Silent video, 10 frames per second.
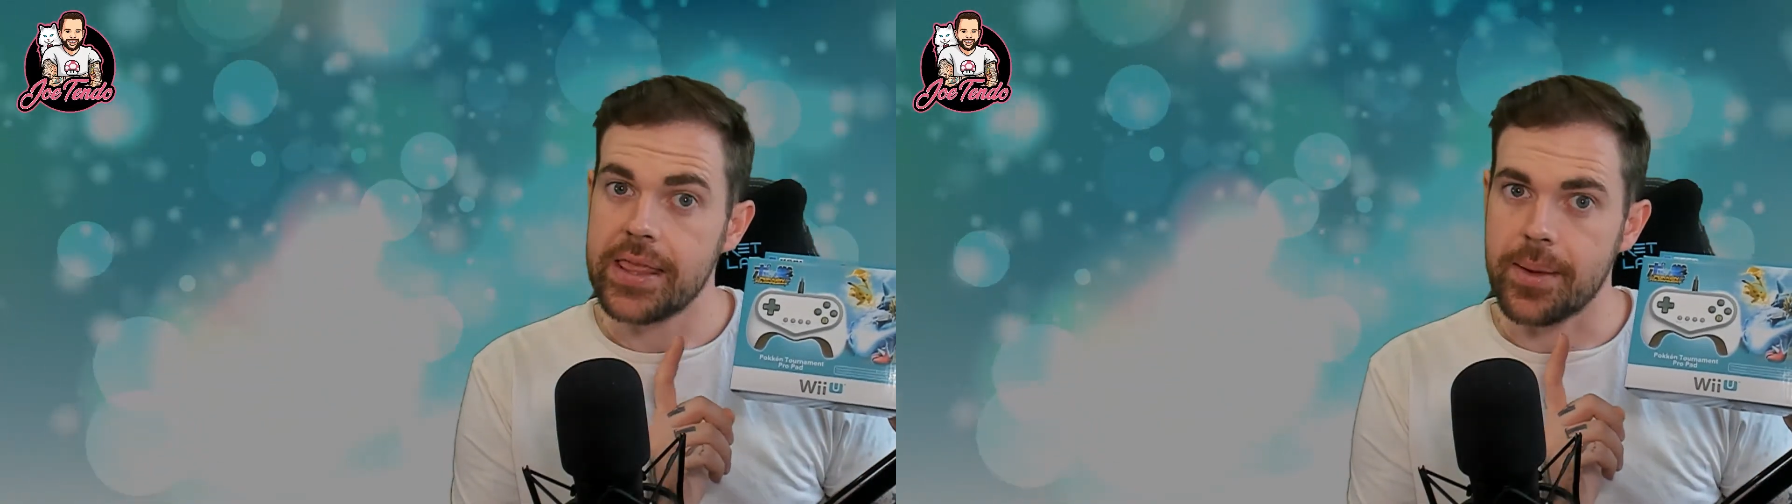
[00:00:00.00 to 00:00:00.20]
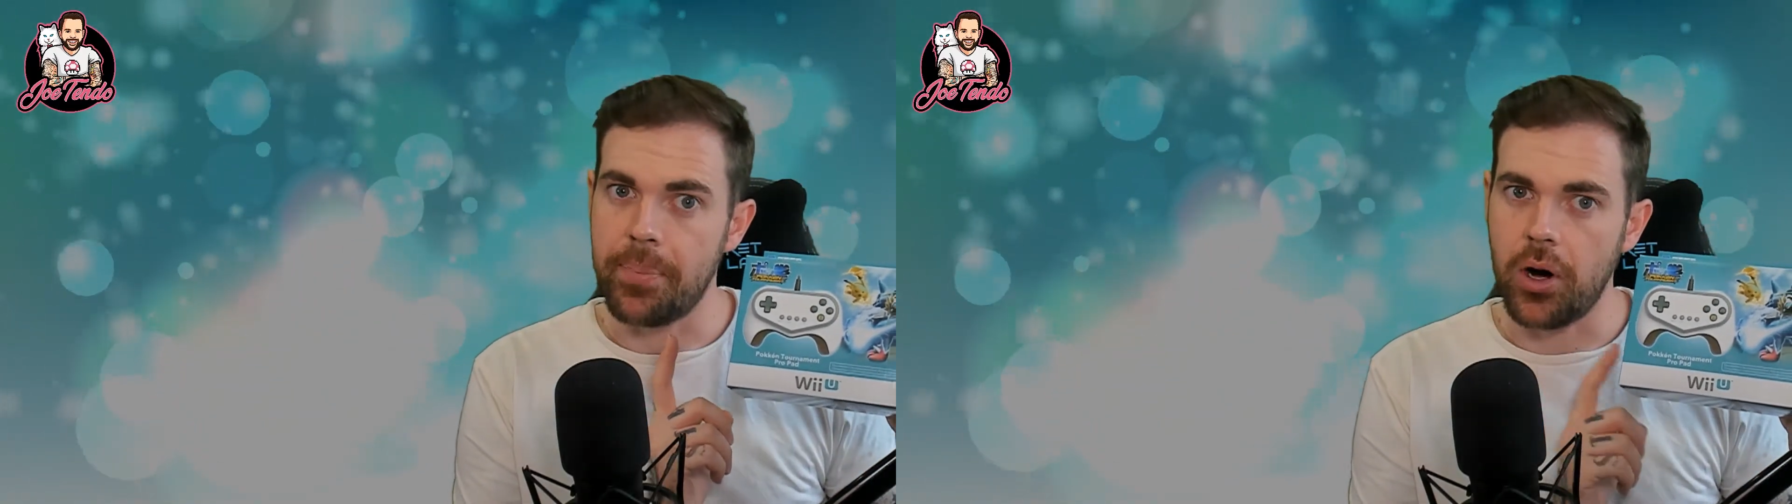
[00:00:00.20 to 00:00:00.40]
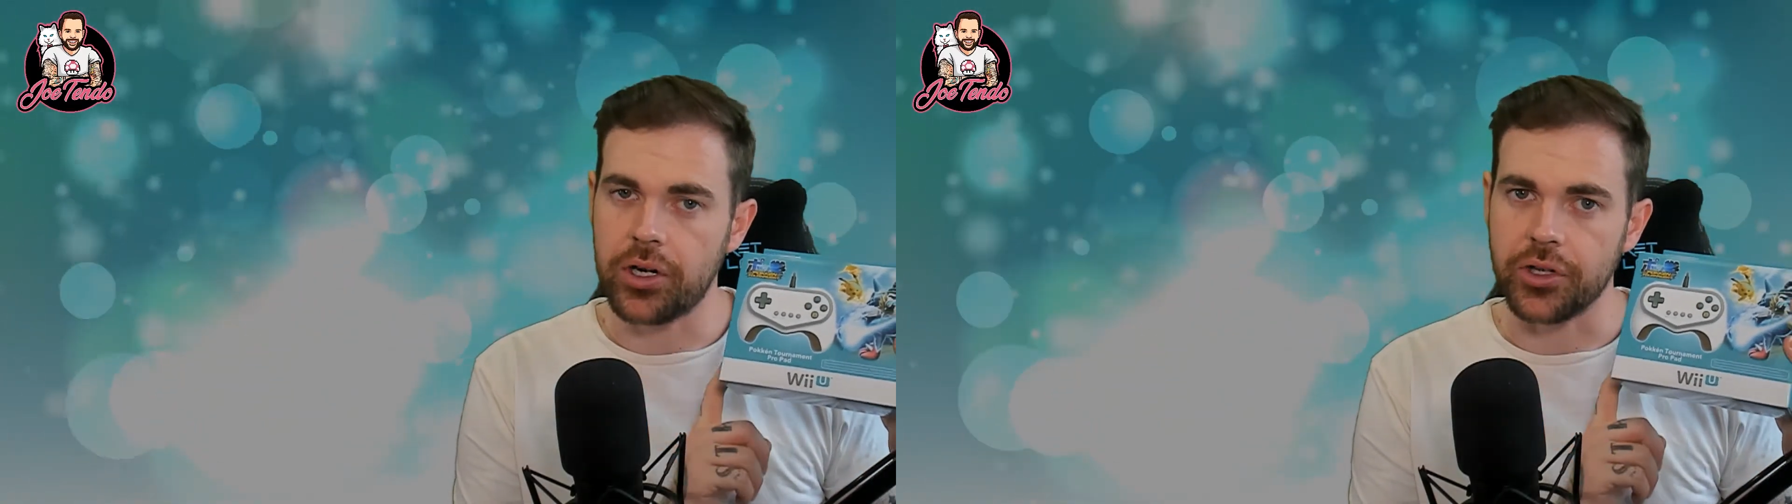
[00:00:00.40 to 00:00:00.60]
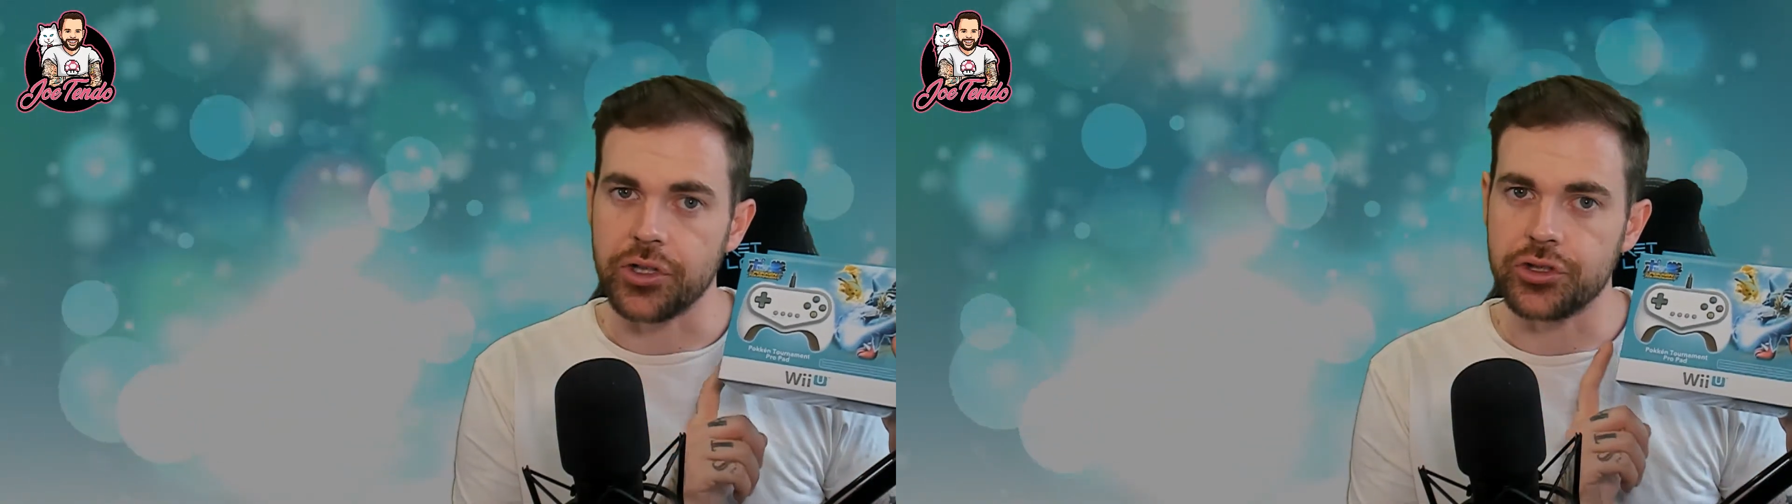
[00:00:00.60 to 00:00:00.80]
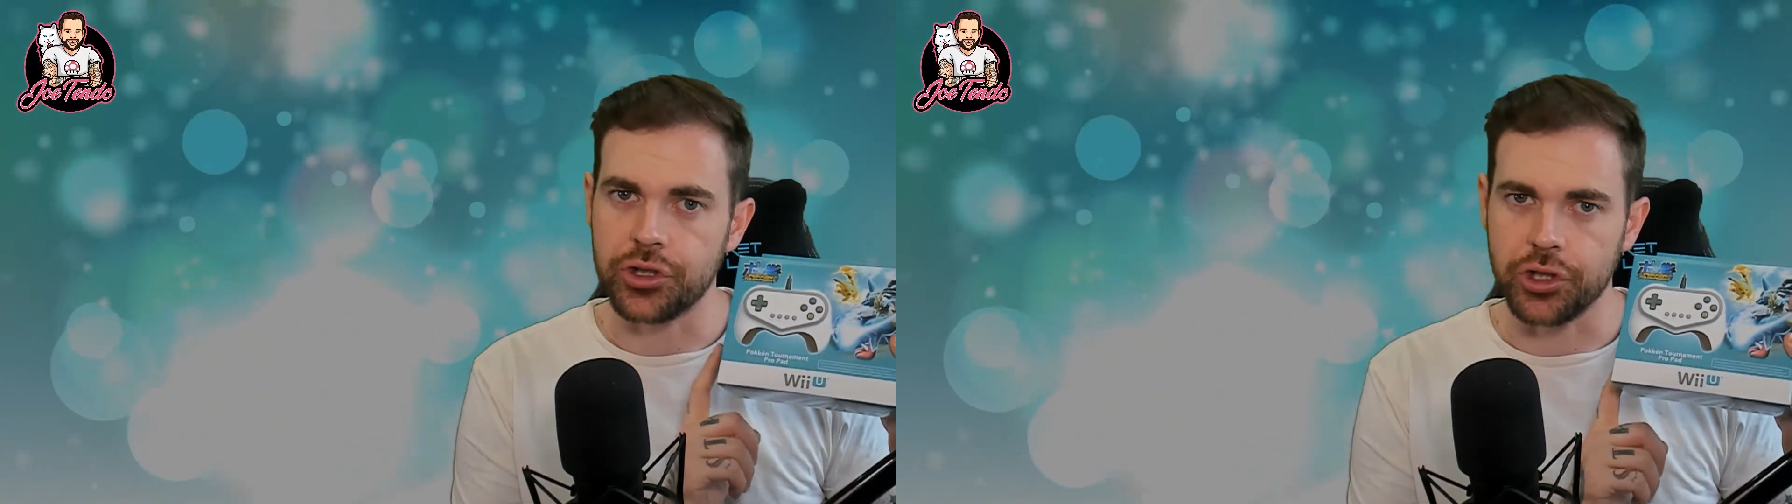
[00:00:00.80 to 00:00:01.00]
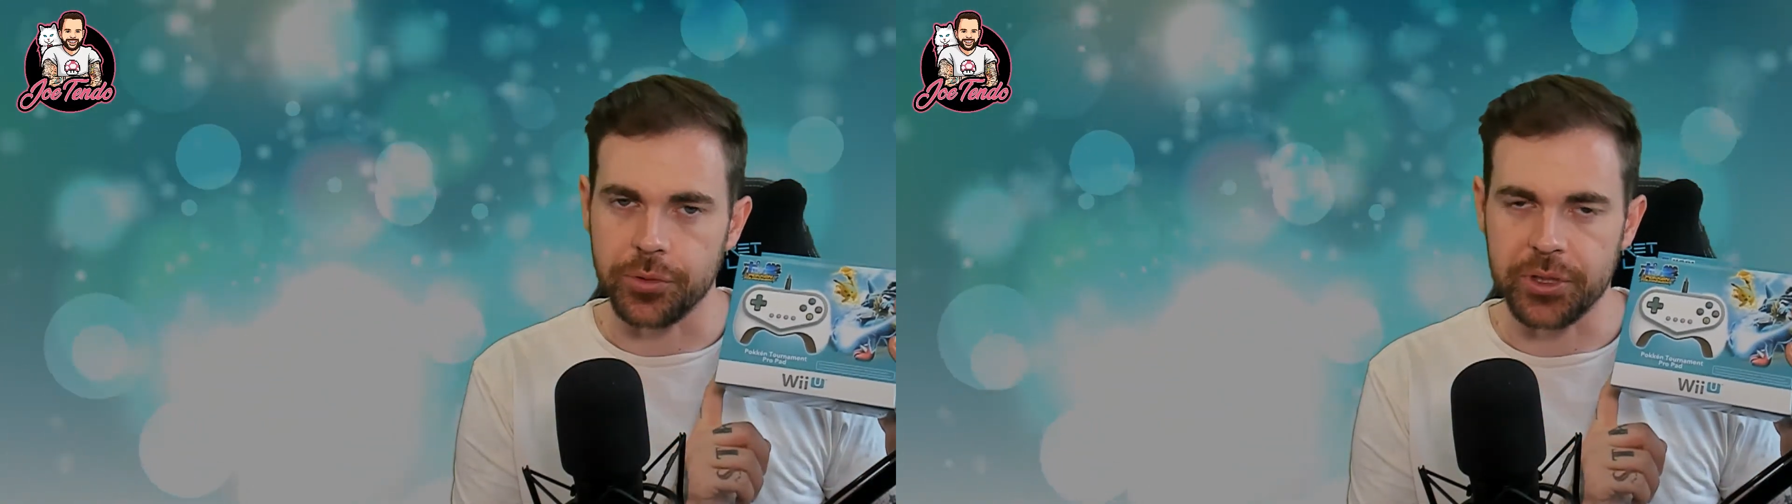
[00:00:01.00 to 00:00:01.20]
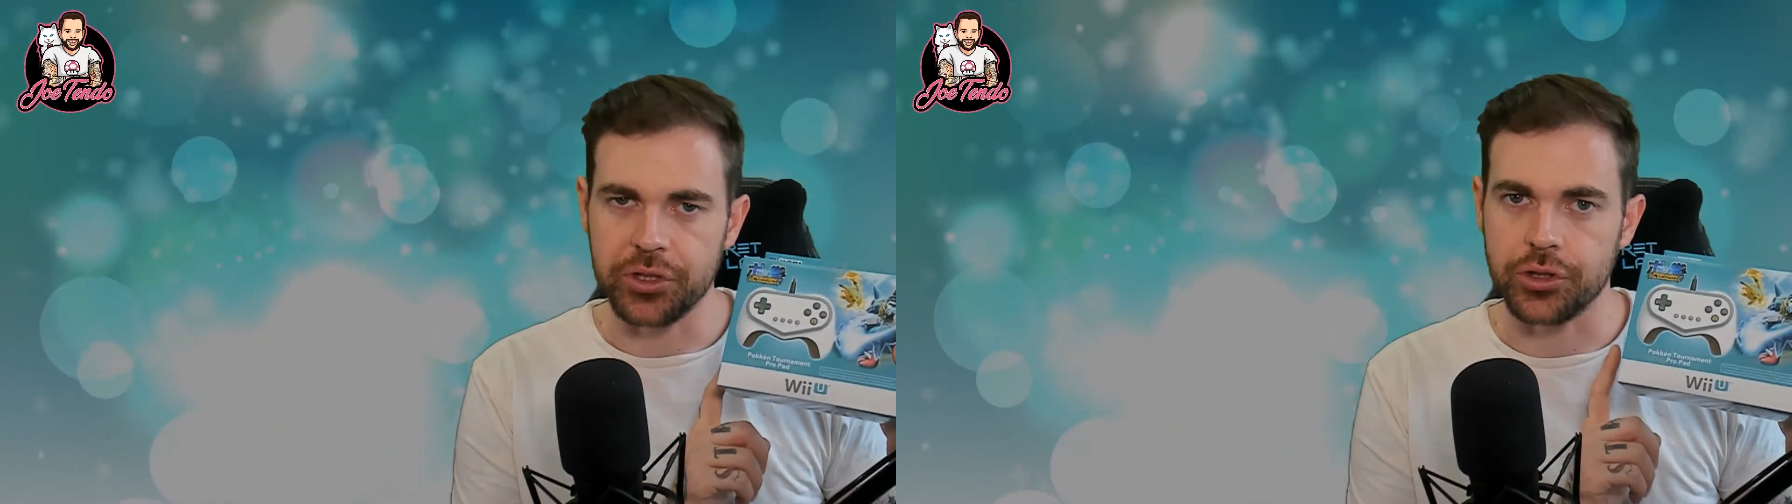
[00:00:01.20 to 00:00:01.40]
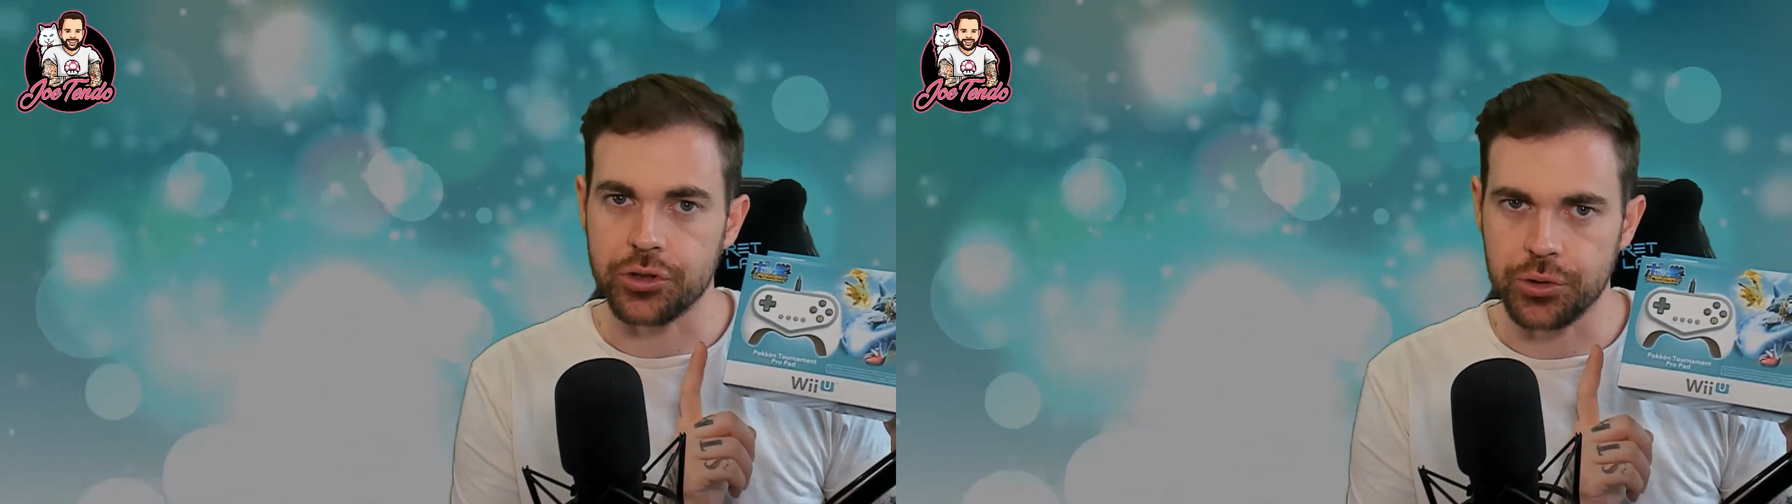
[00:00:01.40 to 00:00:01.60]
the Pokken
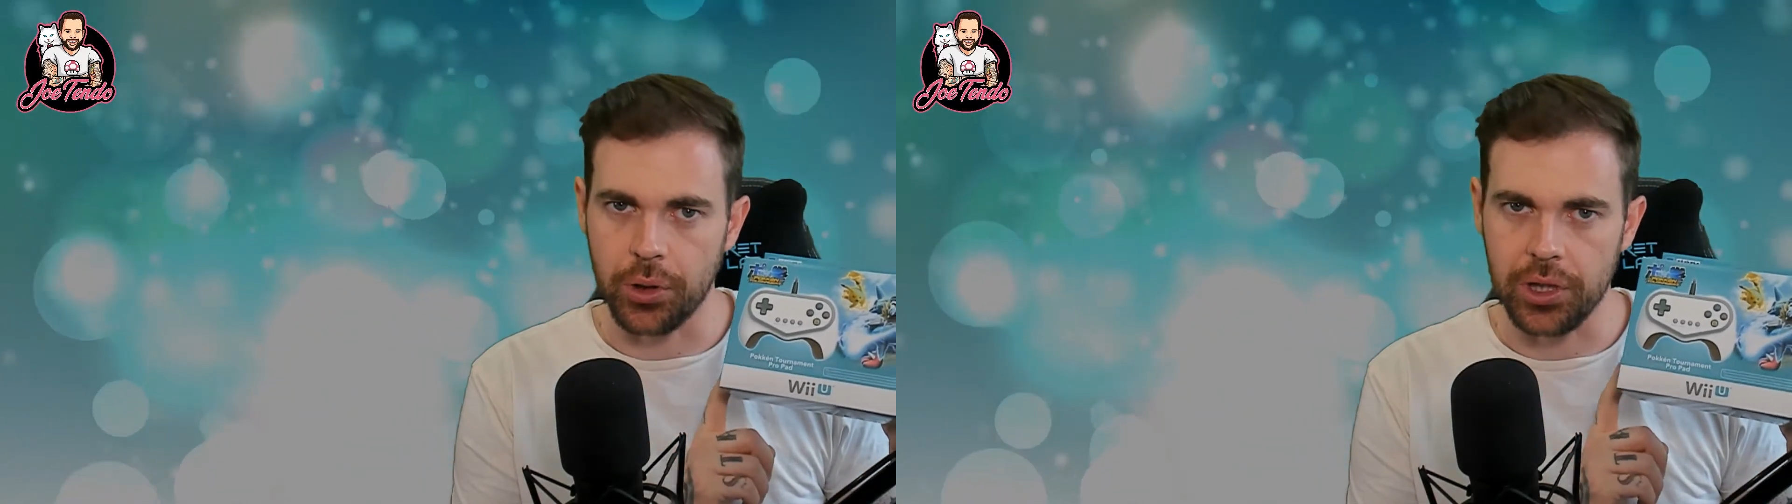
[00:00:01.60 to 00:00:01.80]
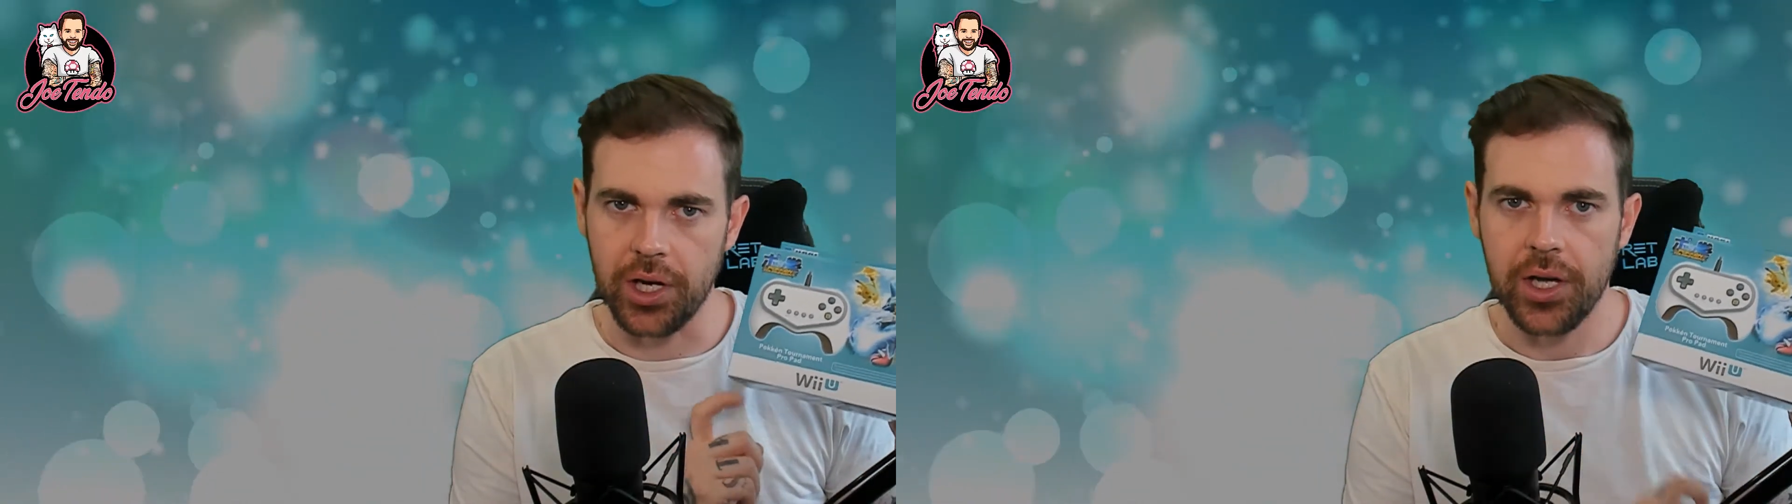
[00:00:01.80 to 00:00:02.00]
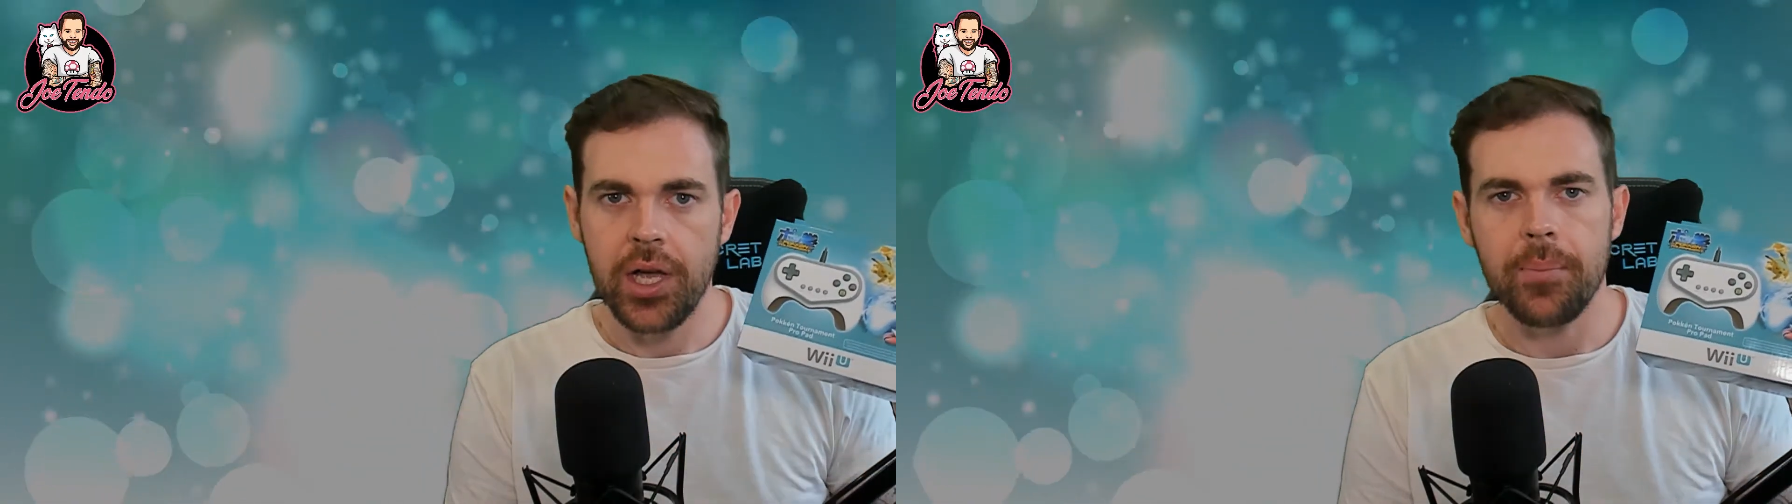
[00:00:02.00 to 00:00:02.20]
Tournament controller.